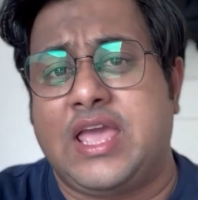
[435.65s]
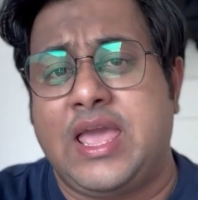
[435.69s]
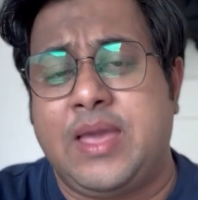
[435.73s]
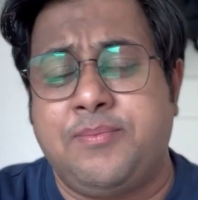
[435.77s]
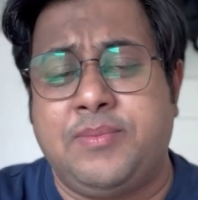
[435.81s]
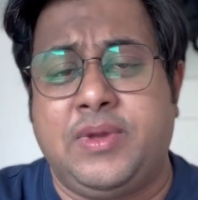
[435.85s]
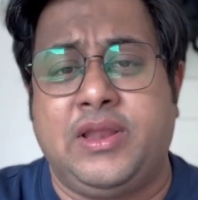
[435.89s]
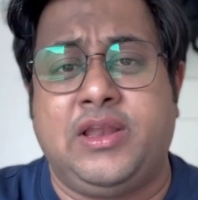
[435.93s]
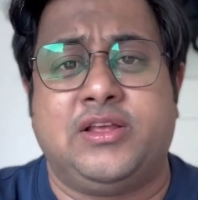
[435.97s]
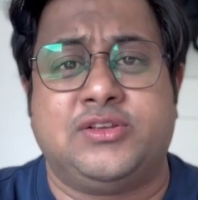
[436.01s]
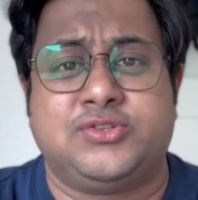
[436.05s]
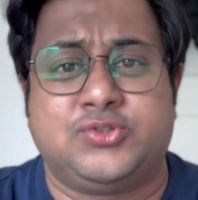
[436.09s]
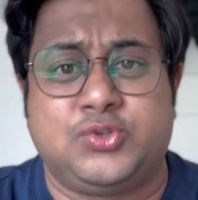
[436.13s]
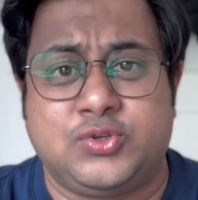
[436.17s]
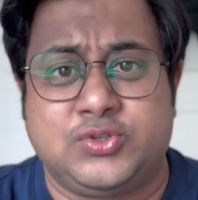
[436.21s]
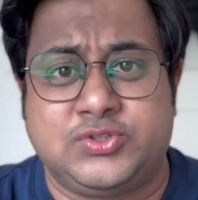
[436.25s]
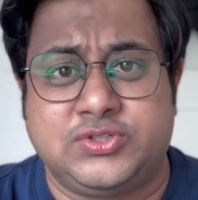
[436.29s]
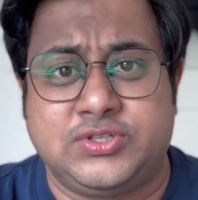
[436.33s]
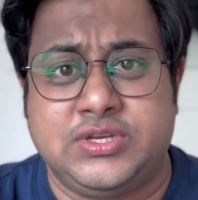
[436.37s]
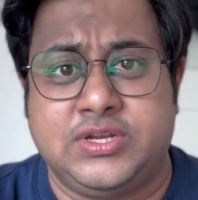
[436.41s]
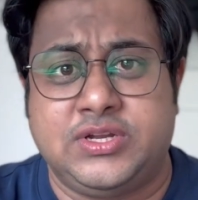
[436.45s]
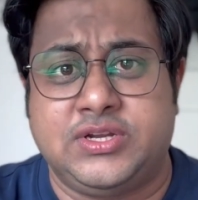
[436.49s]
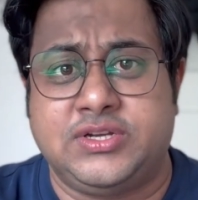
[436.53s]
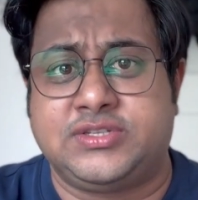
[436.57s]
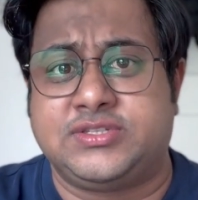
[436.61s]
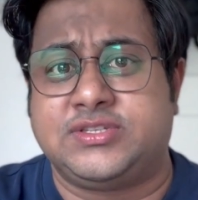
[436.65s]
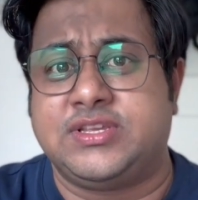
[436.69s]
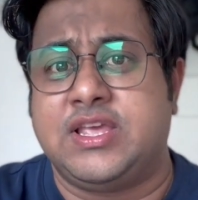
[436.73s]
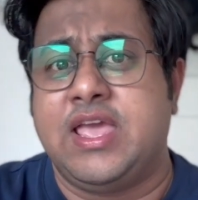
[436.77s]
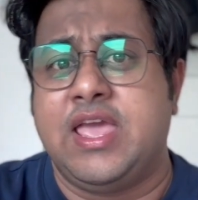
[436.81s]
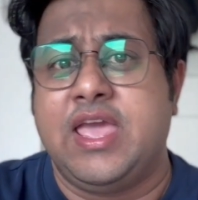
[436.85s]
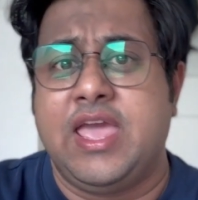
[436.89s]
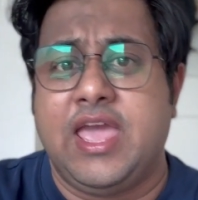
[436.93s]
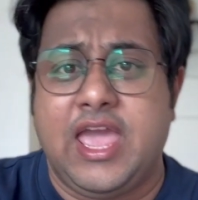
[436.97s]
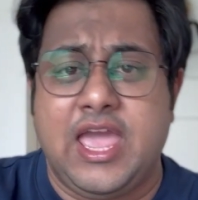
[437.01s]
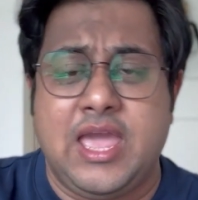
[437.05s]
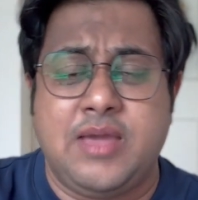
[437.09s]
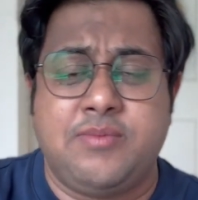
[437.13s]
ML associates,
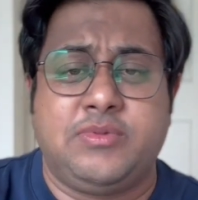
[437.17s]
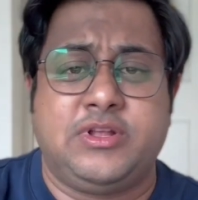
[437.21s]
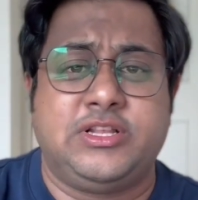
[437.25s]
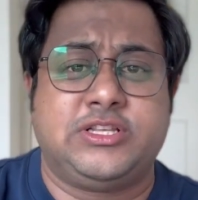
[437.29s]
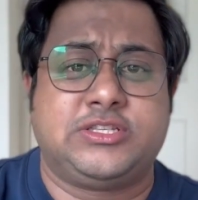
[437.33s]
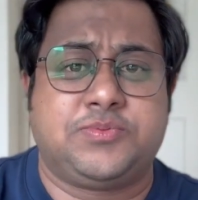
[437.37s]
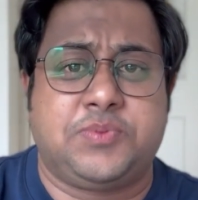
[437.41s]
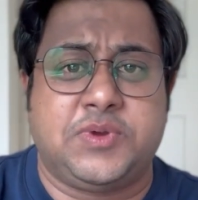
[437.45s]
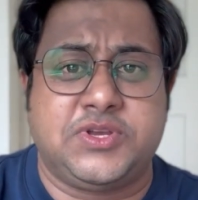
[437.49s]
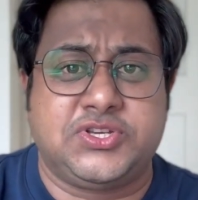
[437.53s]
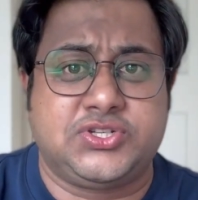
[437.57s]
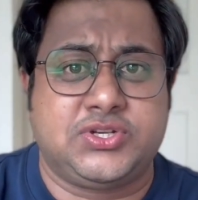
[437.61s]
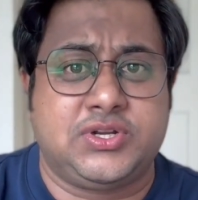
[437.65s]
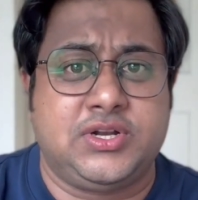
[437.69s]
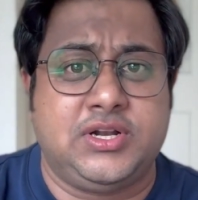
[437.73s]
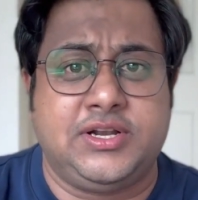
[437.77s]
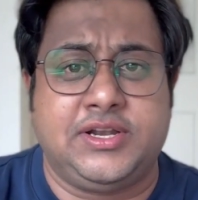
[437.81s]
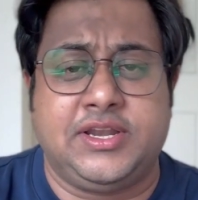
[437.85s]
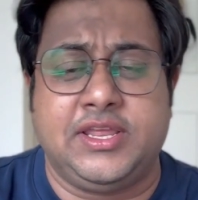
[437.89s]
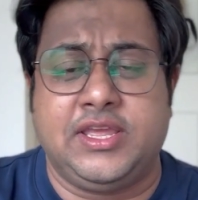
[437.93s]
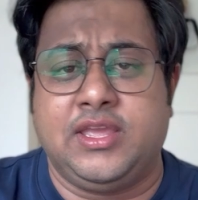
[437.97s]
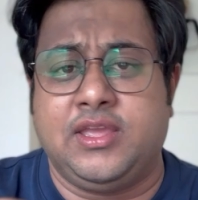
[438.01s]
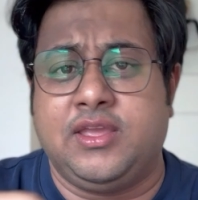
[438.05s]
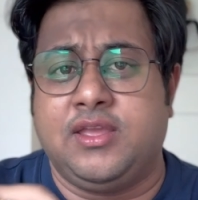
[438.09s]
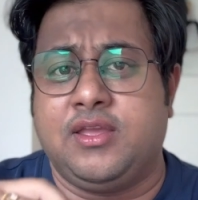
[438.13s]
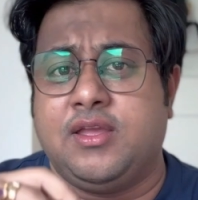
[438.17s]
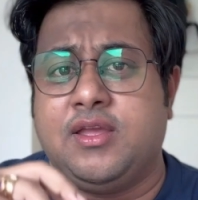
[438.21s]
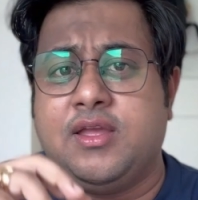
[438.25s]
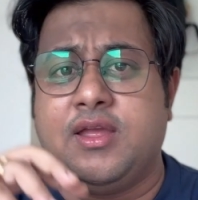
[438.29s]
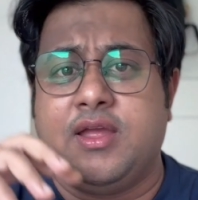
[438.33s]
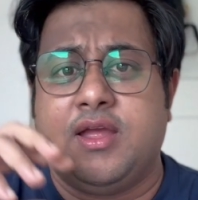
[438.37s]
ML specialty,